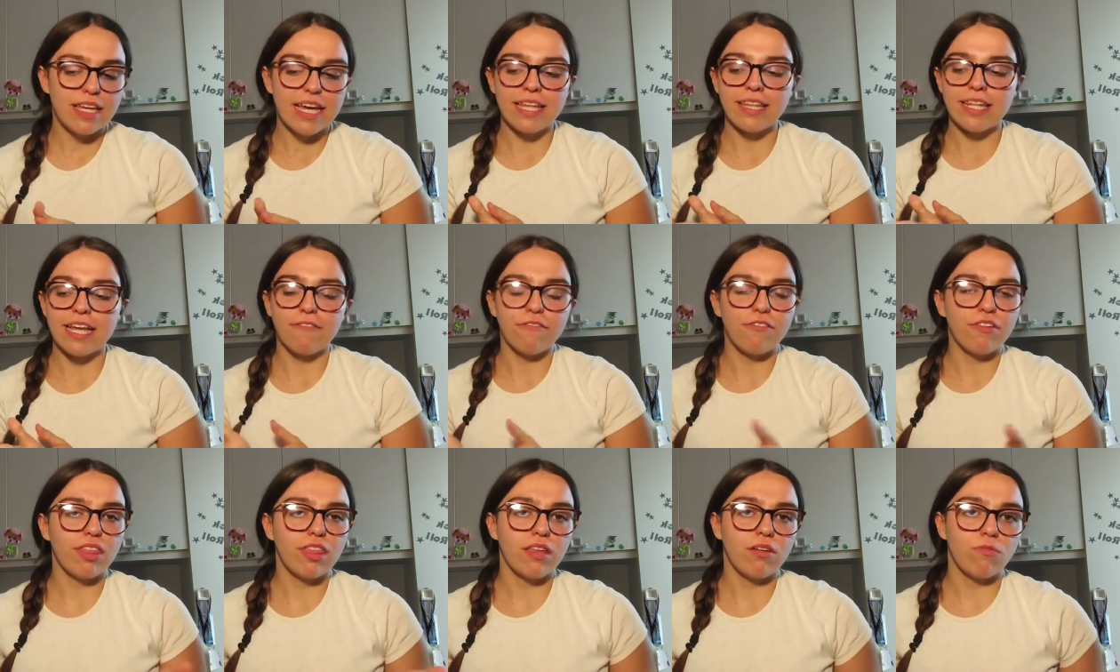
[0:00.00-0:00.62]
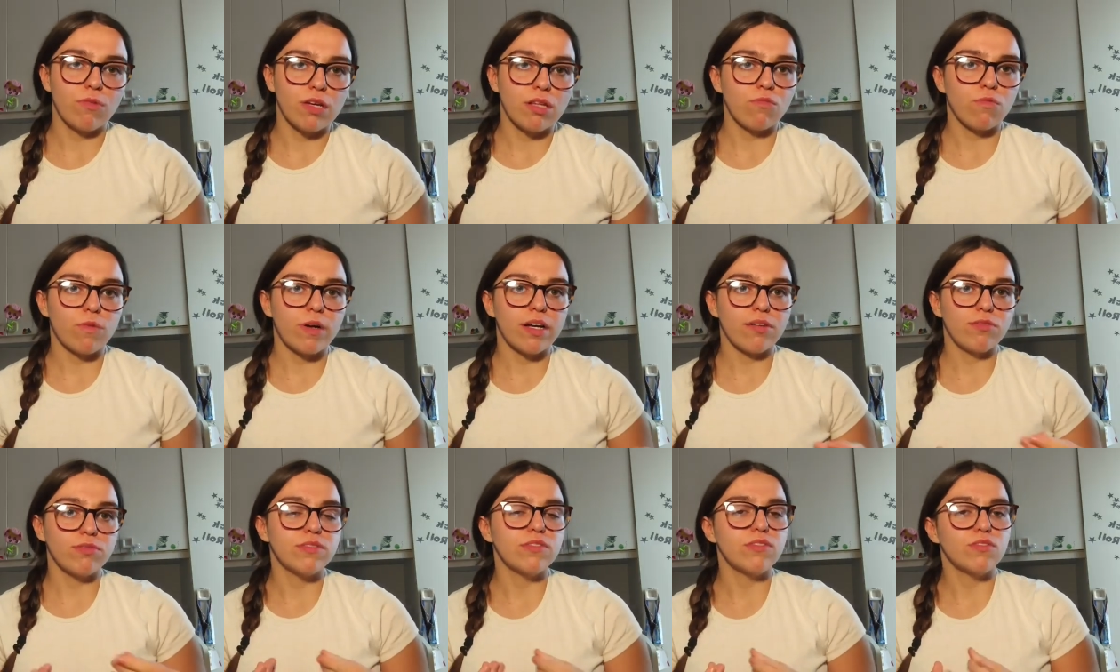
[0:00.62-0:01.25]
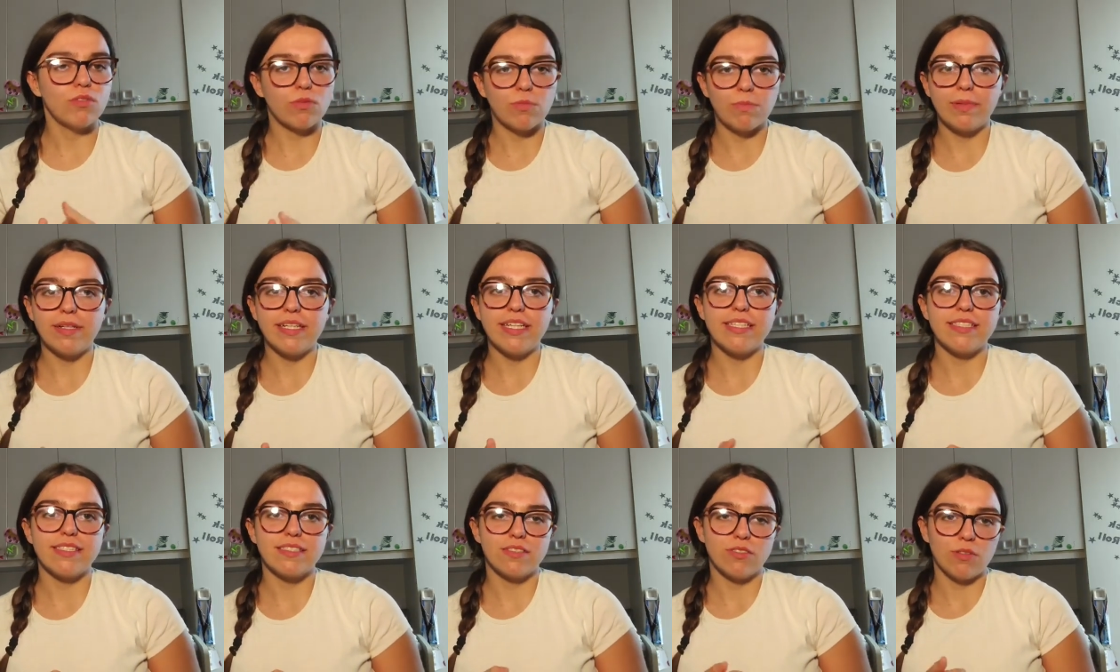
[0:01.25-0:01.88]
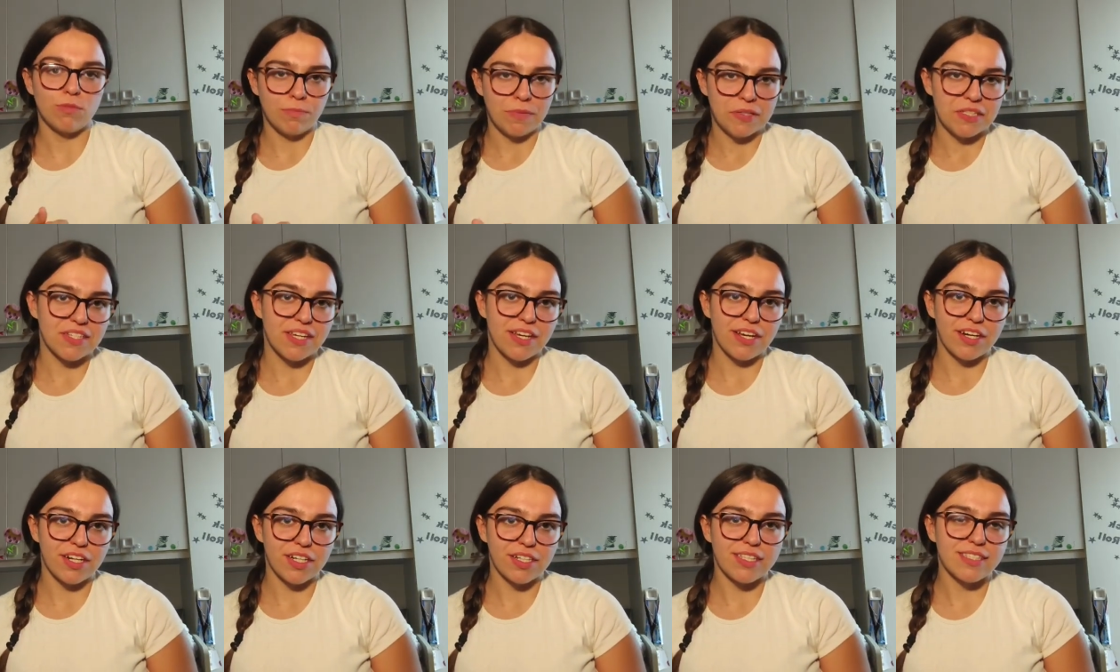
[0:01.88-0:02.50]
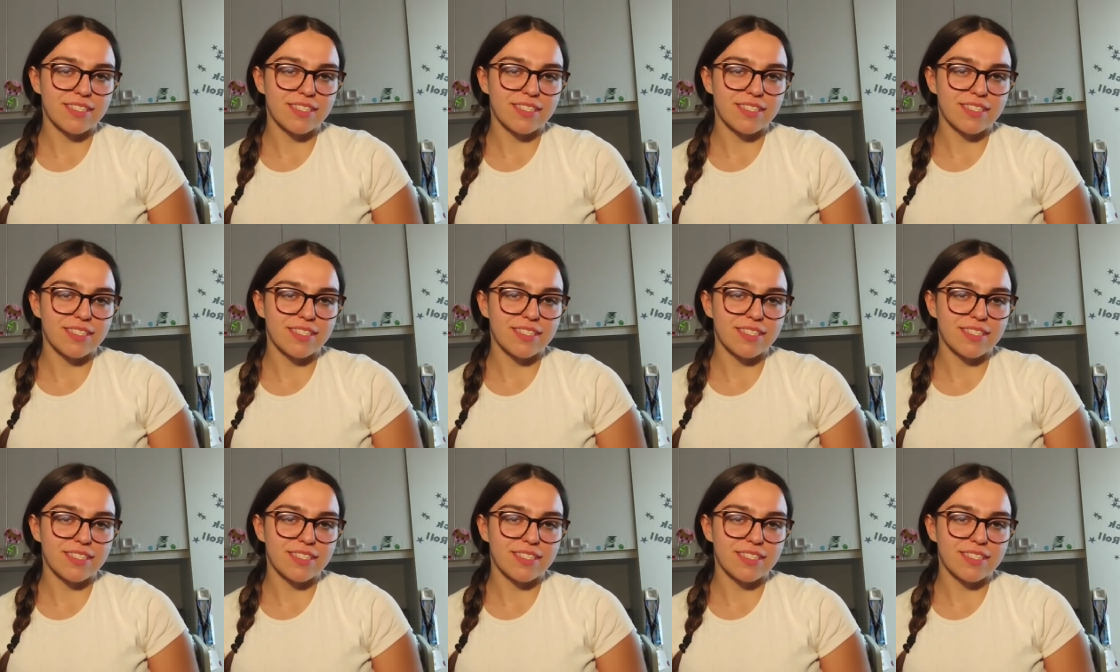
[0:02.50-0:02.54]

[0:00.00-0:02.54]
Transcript: and everything went well. So please don't be scared.